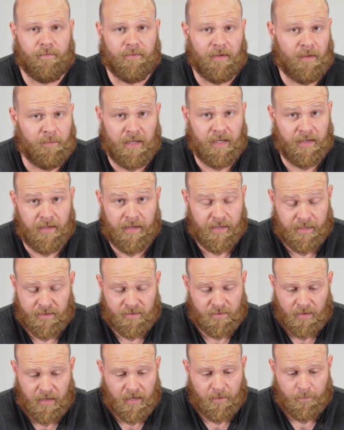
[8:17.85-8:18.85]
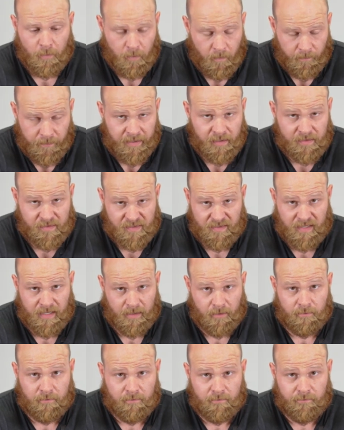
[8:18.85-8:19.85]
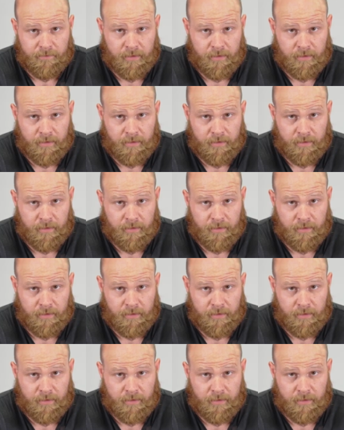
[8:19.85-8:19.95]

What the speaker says: I mean, it straight up won't. It is steel.